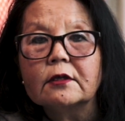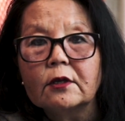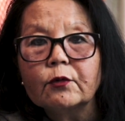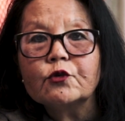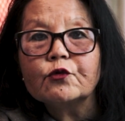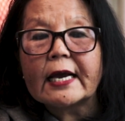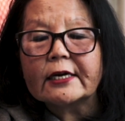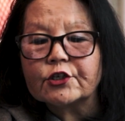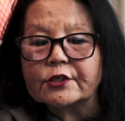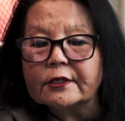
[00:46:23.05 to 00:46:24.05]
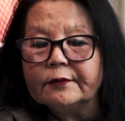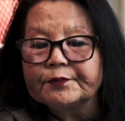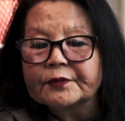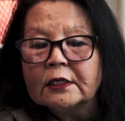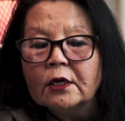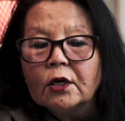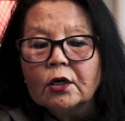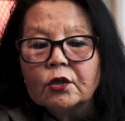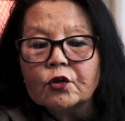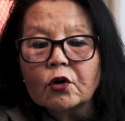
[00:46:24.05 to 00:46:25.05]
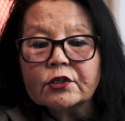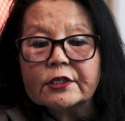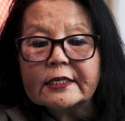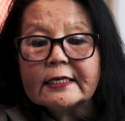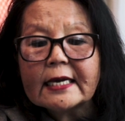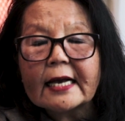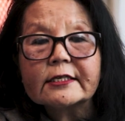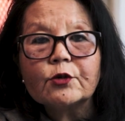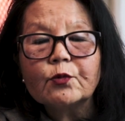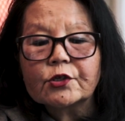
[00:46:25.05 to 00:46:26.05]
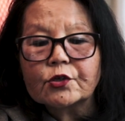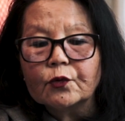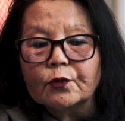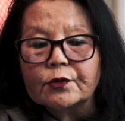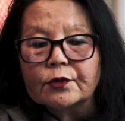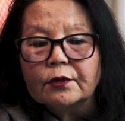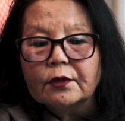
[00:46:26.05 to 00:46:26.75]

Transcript: There were 2 gashes. The doctor did as he was told.